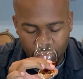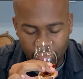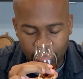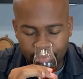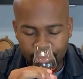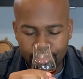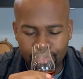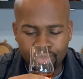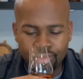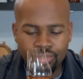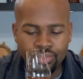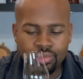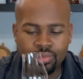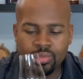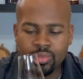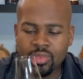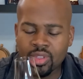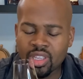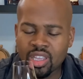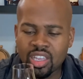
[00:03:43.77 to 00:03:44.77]
Mm.
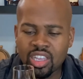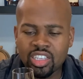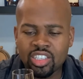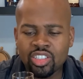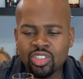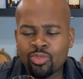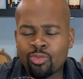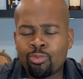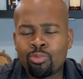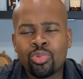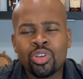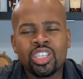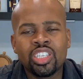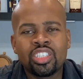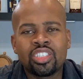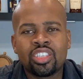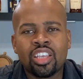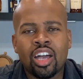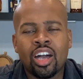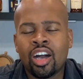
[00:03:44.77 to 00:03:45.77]
It's pretty,
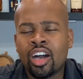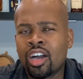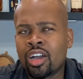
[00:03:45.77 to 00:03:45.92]
uh,